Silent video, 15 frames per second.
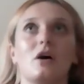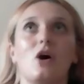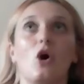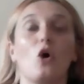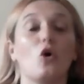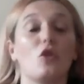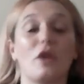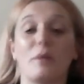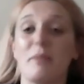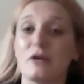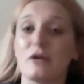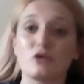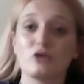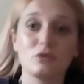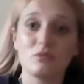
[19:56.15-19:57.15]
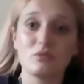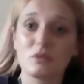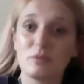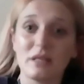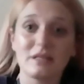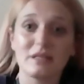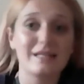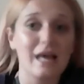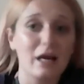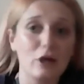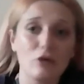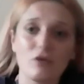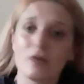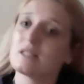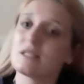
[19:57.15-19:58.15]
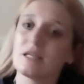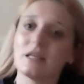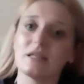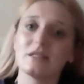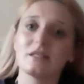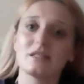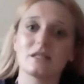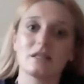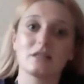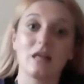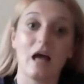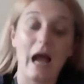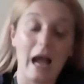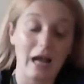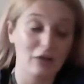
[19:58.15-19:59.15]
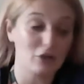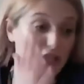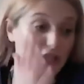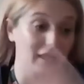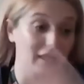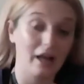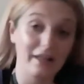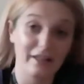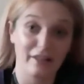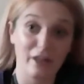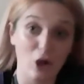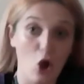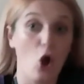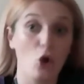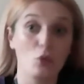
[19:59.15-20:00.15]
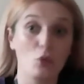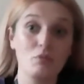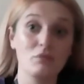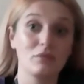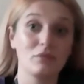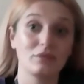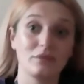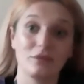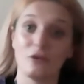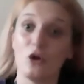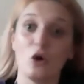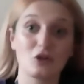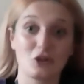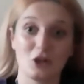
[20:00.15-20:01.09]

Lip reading: all their bedrooms being decorated. actually like their home, not